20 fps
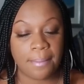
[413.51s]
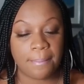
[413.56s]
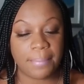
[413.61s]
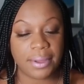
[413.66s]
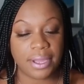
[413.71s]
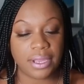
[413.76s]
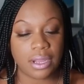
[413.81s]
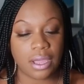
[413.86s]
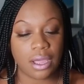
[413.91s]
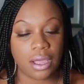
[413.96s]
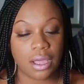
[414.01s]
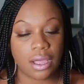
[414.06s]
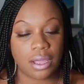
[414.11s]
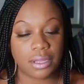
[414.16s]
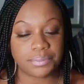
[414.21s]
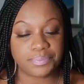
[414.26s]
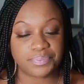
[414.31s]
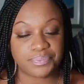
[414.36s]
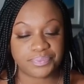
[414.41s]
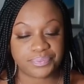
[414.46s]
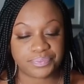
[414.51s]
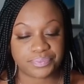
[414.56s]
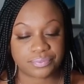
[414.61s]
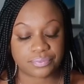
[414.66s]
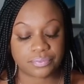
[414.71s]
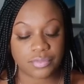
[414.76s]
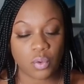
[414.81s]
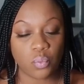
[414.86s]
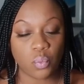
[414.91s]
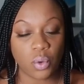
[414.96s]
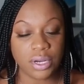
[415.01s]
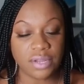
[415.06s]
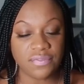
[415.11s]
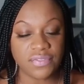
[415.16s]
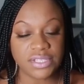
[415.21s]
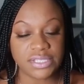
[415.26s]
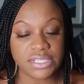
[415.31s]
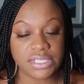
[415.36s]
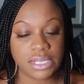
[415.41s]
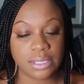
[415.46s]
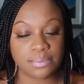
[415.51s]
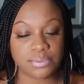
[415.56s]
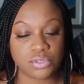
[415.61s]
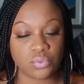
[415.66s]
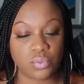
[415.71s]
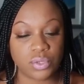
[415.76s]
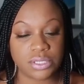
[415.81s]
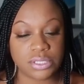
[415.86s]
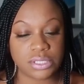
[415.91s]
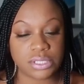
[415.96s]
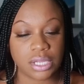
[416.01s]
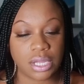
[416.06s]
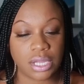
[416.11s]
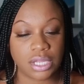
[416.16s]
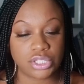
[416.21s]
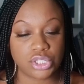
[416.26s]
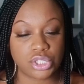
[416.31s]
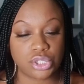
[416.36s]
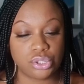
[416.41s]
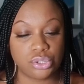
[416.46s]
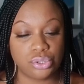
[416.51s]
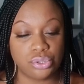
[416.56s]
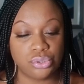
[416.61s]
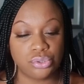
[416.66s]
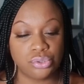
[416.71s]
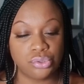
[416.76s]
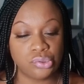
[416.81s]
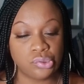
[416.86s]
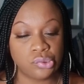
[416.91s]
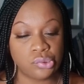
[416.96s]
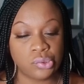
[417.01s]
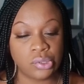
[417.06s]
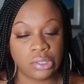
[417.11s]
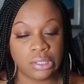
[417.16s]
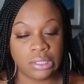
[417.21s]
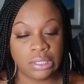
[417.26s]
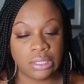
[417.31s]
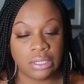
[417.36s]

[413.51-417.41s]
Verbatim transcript: but um, one of the tips was uh, to